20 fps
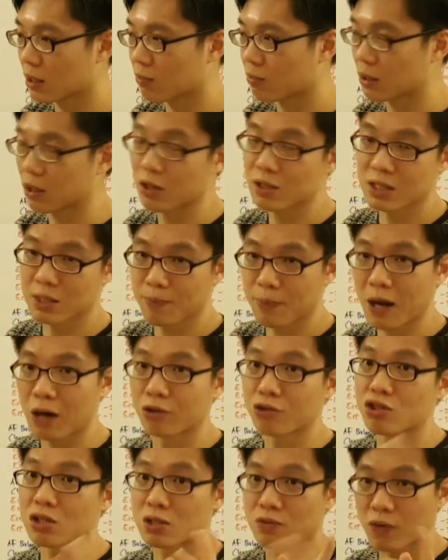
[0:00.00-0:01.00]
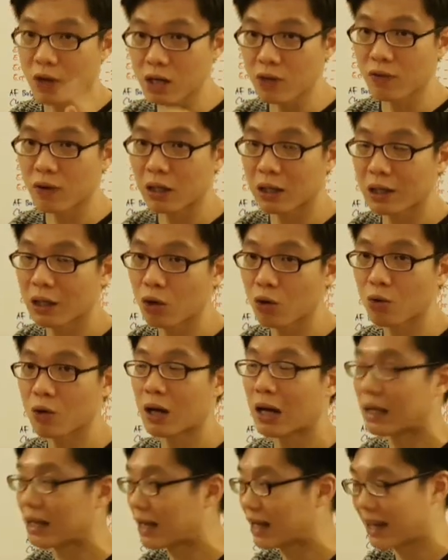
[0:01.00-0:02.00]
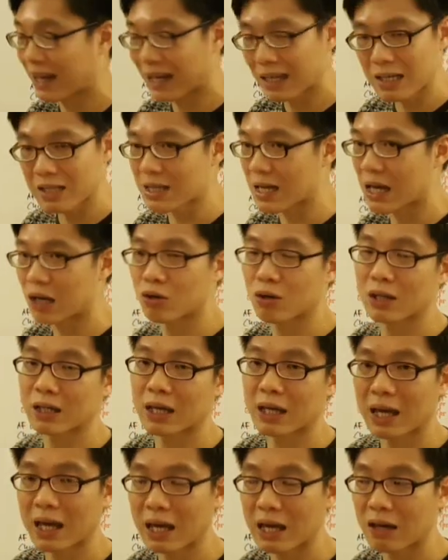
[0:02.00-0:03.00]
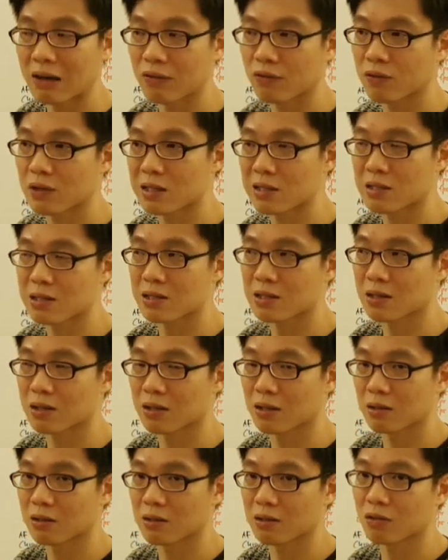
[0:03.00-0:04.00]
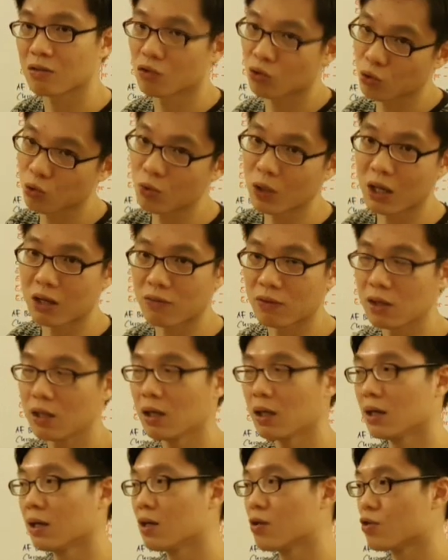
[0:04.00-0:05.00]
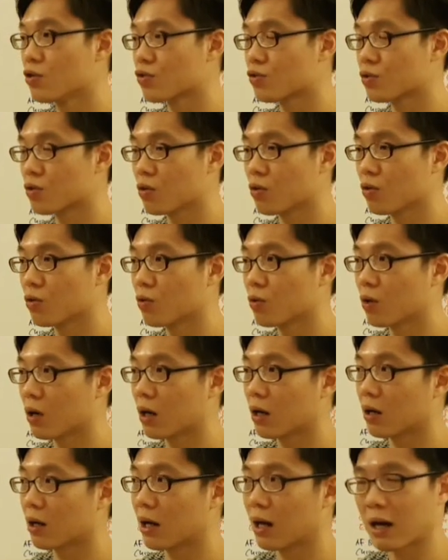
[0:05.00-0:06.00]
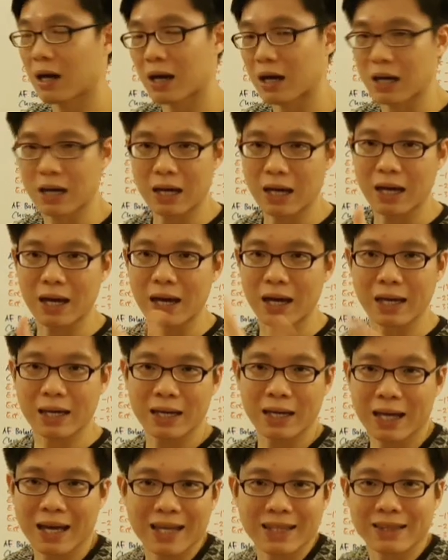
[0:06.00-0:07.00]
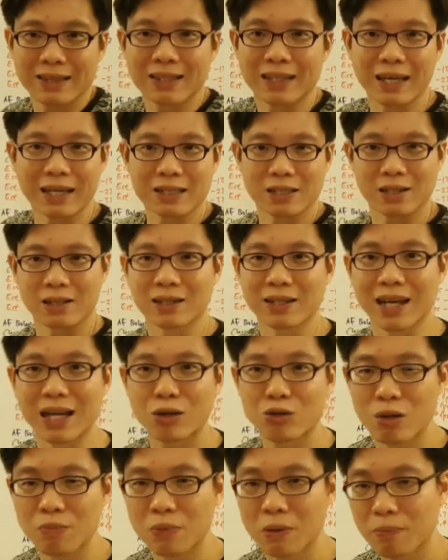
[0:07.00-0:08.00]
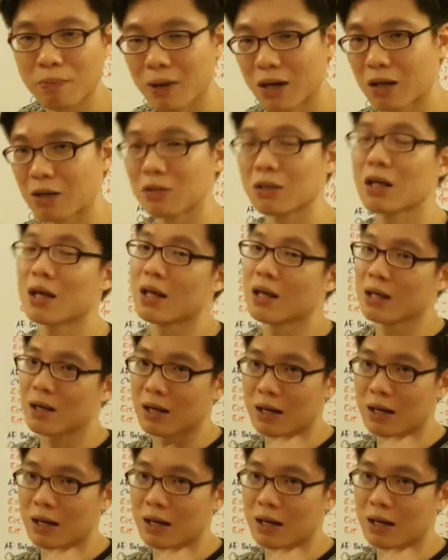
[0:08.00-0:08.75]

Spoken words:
because the poundage is very very low and the lightest arrow I can have is too heavy, so I can't get 9 grain per pound.